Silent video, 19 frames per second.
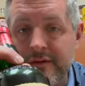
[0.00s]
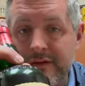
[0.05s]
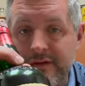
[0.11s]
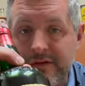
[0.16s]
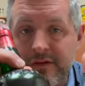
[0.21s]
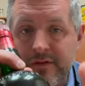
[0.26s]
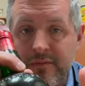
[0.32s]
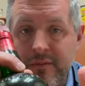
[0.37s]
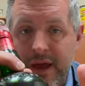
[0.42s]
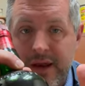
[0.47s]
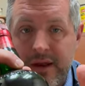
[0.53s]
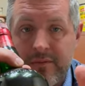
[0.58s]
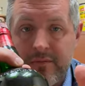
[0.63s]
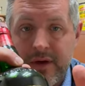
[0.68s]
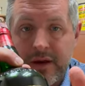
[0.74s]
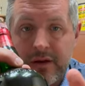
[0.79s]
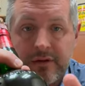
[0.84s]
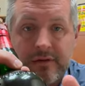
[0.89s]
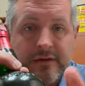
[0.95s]
This is made at
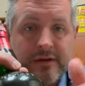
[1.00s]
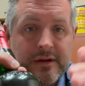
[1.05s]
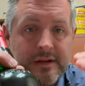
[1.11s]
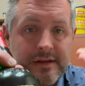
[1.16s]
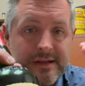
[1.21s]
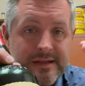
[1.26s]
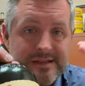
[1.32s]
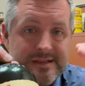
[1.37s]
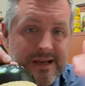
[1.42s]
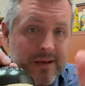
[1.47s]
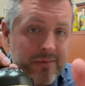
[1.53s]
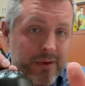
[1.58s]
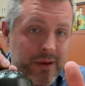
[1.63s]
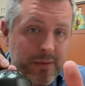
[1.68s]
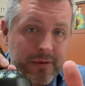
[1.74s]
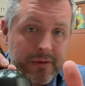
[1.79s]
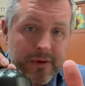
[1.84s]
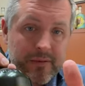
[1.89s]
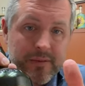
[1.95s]
Midleton, the same
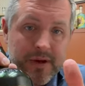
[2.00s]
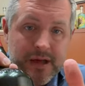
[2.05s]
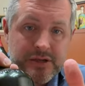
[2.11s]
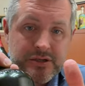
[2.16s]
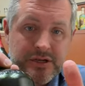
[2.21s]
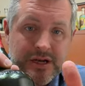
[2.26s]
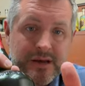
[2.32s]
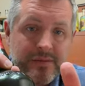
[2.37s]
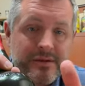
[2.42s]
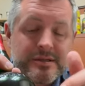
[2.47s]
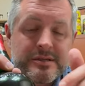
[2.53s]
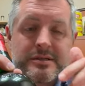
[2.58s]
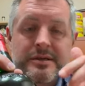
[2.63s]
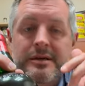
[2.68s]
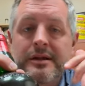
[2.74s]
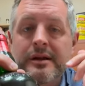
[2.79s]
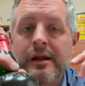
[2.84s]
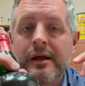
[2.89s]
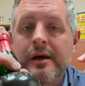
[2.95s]
people that make
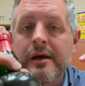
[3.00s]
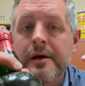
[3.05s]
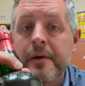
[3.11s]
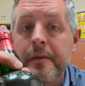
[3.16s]
Jameson.